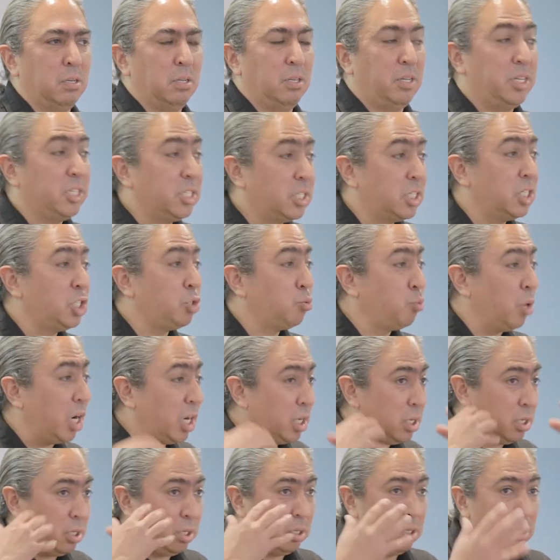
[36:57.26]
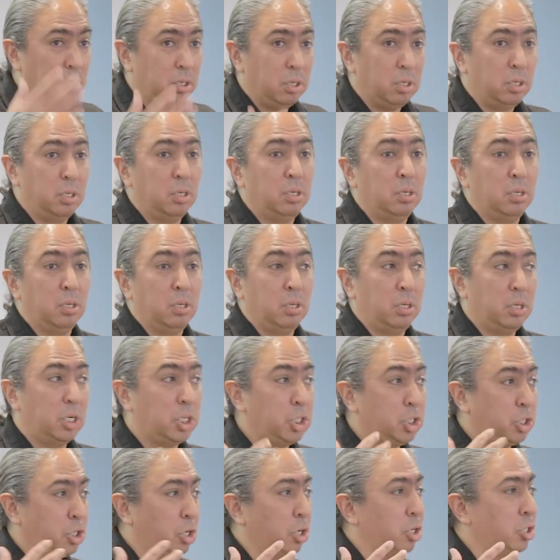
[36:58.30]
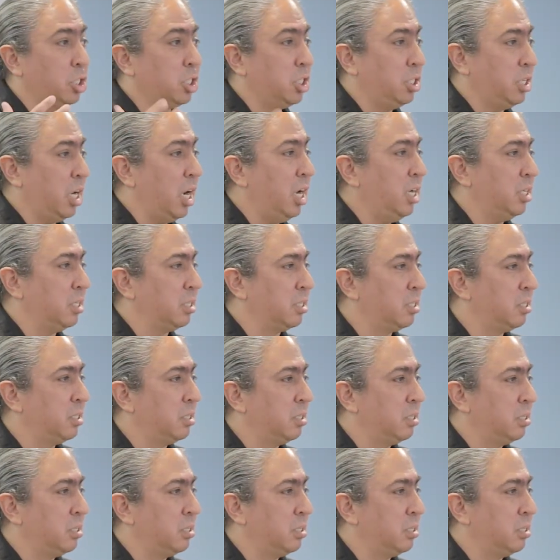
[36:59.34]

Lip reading: This is what the church does.